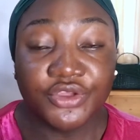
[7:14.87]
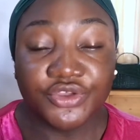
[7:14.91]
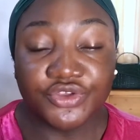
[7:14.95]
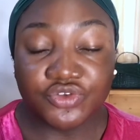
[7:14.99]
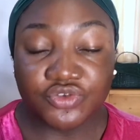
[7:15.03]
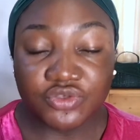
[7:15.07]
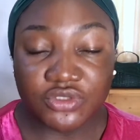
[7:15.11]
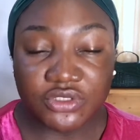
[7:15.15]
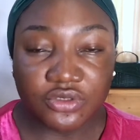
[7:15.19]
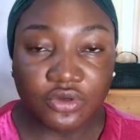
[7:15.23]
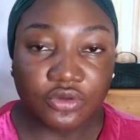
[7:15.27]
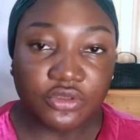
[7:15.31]

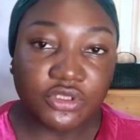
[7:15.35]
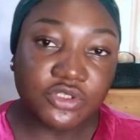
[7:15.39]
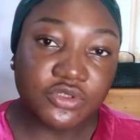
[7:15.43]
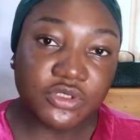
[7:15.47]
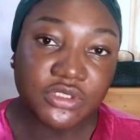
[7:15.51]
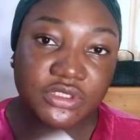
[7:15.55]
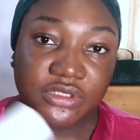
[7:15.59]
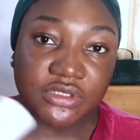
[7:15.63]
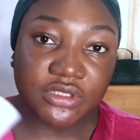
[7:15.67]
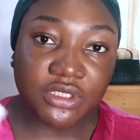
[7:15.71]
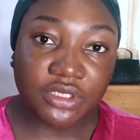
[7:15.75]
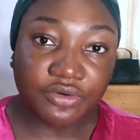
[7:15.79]
using, or this
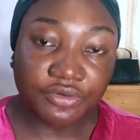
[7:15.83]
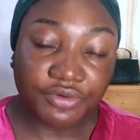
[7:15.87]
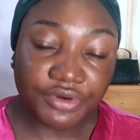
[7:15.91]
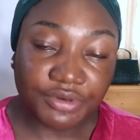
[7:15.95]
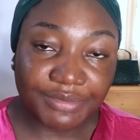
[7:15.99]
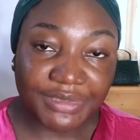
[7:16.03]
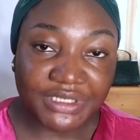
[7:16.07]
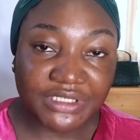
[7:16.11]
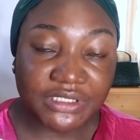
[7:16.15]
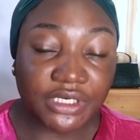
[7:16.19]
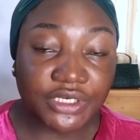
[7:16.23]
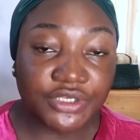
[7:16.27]
was the cream
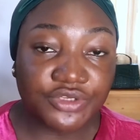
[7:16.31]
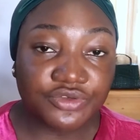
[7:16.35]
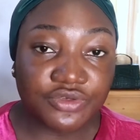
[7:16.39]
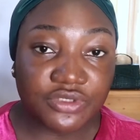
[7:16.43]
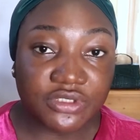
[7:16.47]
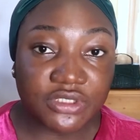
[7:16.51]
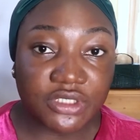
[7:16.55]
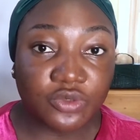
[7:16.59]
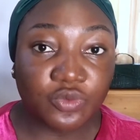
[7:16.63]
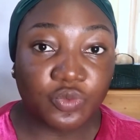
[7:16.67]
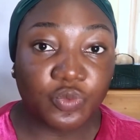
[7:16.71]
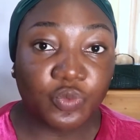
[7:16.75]
I started
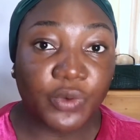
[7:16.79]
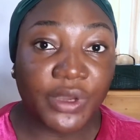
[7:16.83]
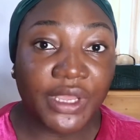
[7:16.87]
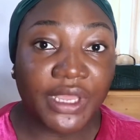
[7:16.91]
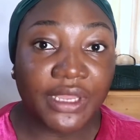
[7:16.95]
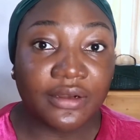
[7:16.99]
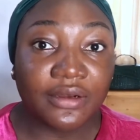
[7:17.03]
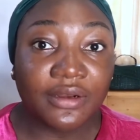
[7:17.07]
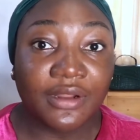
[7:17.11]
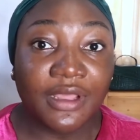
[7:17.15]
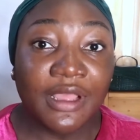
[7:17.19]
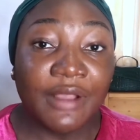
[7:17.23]
using
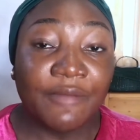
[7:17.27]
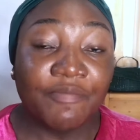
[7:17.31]
when